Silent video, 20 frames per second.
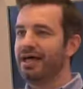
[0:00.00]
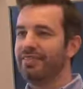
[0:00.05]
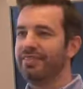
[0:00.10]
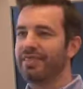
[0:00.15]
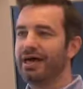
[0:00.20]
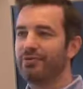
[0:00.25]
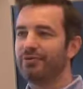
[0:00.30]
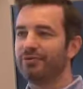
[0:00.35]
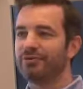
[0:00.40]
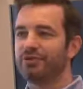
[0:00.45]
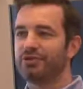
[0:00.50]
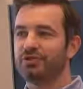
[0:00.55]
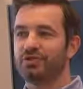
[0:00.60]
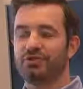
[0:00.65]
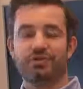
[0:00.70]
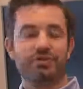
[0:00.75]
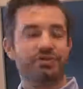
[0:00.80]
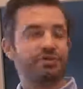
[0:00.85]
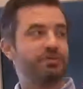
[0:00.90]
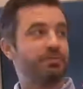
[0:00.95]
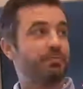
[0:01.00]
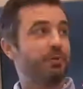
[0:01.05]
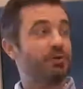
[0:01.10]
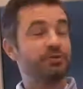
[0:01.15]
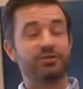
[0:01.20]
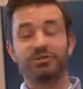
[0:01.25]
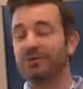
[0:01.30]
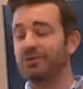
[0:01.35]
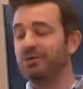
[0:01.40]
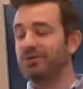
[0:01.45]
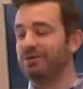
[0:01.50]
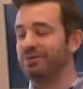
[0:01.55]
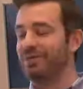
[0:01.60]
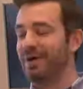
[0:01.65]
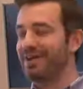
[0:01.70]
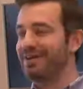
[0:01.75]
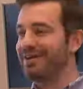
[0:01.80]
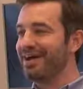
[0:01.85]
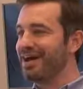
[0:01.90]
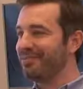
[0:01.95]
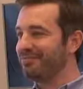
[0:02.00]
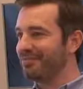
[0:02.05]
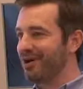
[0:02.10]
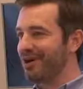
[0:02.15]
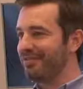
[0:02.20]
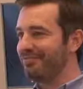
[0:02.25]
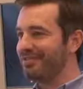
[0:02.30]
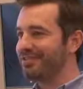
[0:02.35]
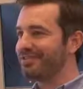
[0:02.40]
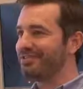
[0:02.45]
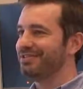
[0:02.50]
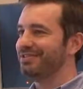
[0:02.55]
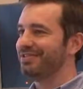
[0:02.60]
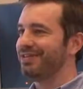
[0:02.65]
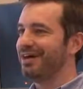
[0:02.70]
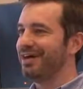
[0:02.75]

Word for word: that was supposed to be used by nonprofits,